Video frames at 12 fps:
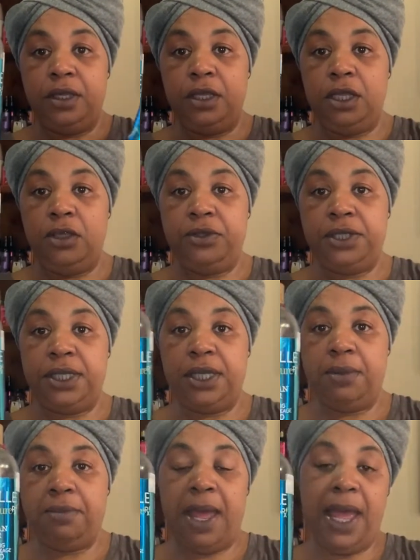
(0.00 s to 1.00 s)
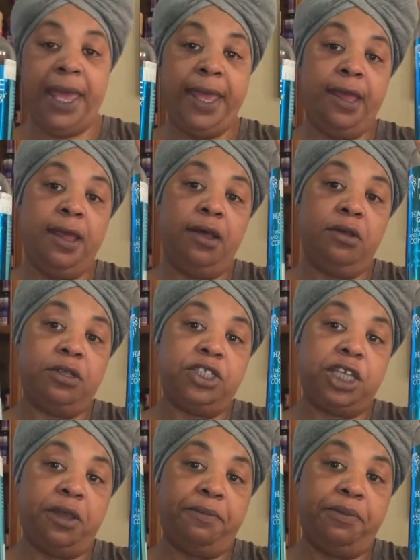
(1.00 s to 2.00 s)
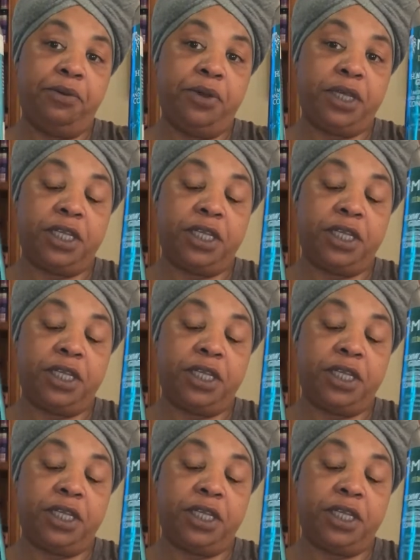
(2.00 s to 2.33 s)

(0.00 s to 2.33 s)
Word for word: using the Mielle uh, shampoo and